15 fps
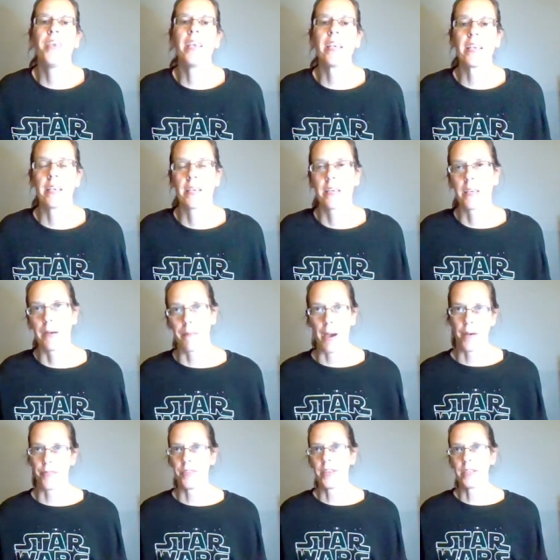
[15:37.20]
think
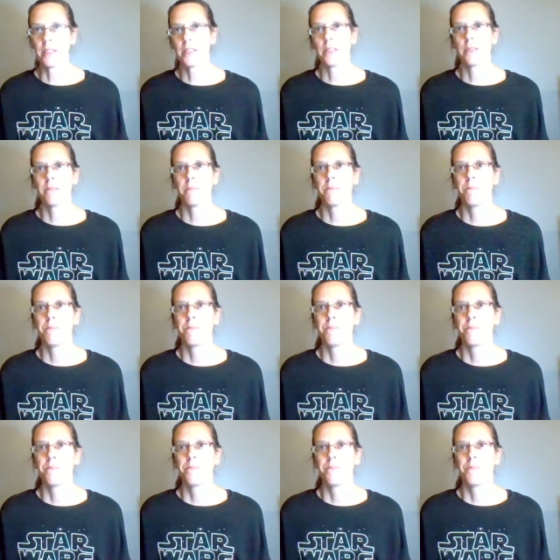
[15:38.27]
about this.
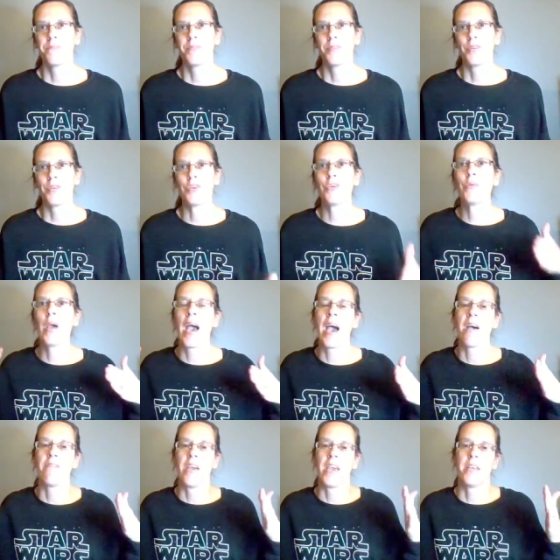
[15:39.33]
You
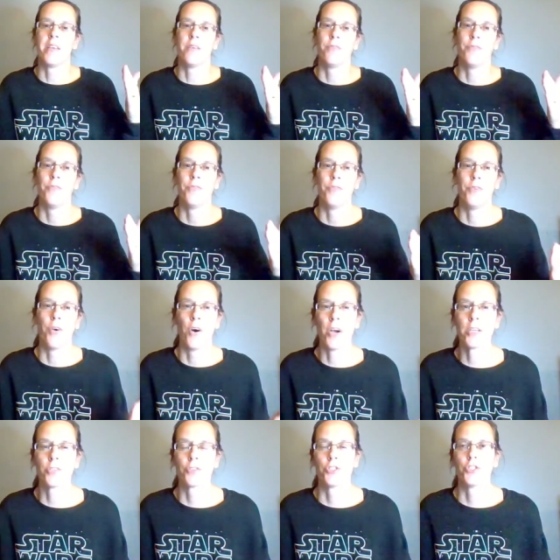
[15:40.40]
have a
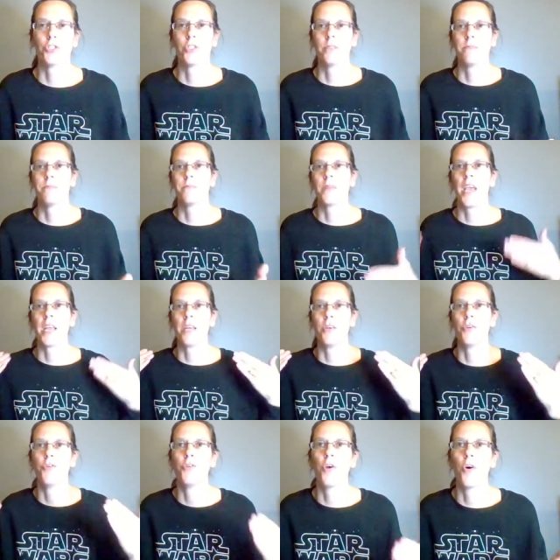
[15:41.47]
non-Christian, a
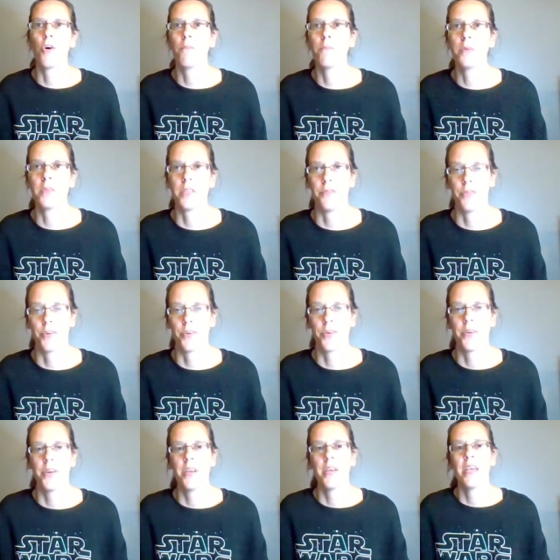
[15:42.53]
non-believer,
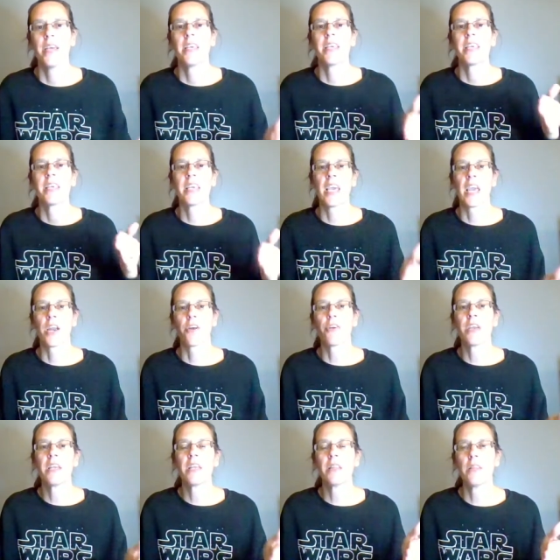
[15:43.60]

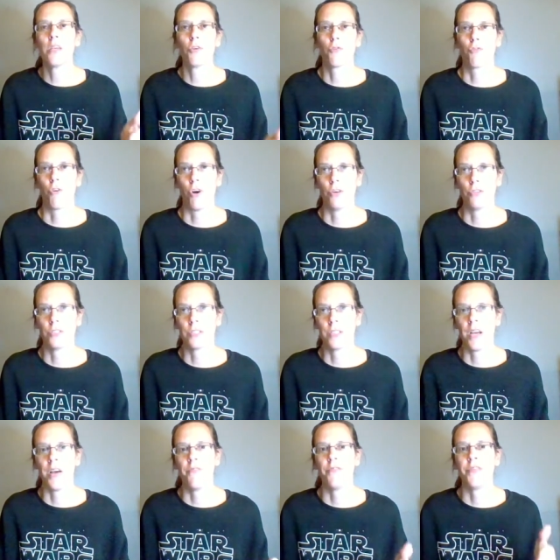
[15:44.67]
carrying the
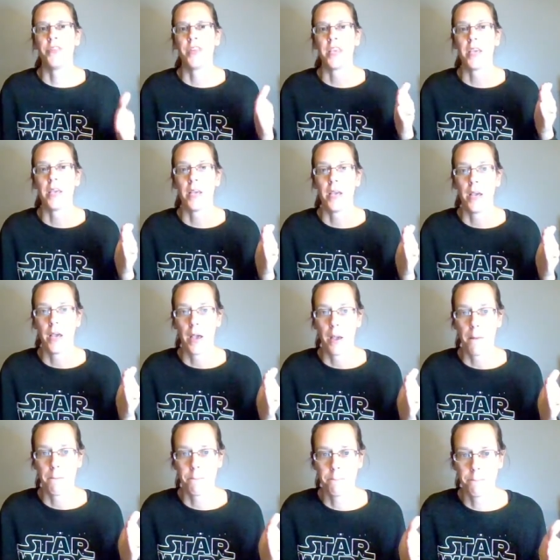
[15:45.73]
cross of the
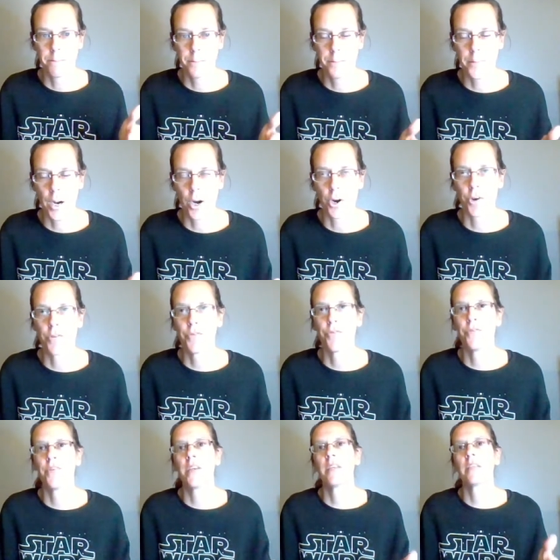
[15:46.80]

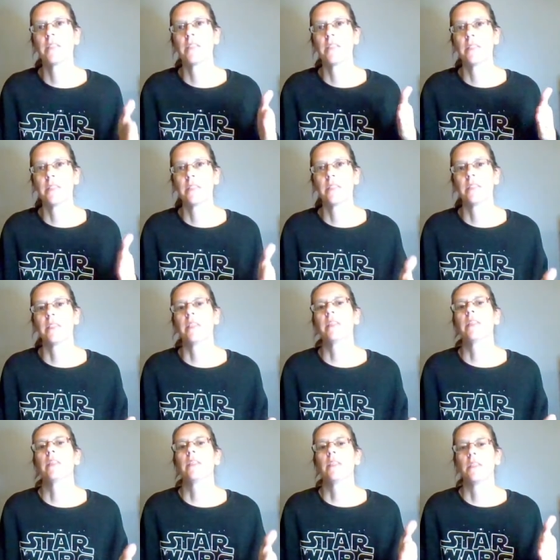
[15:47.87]
perfect,
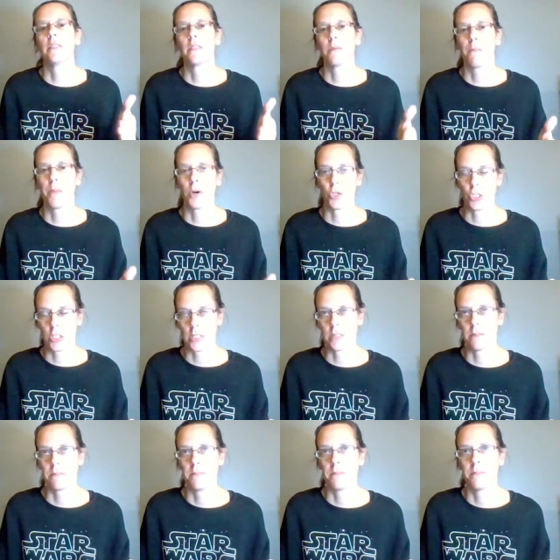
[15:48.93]
sinless
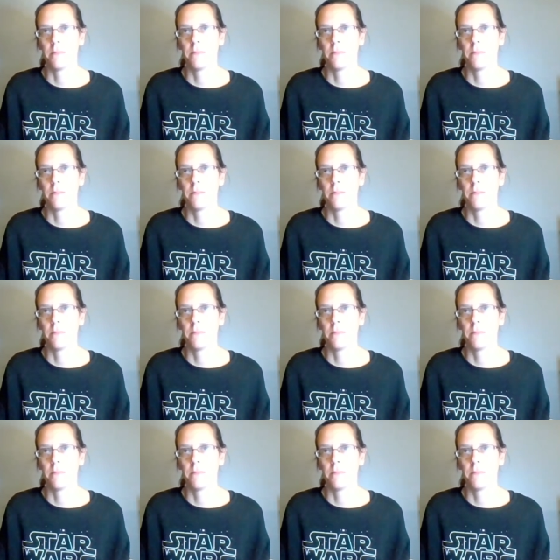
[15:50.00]
person.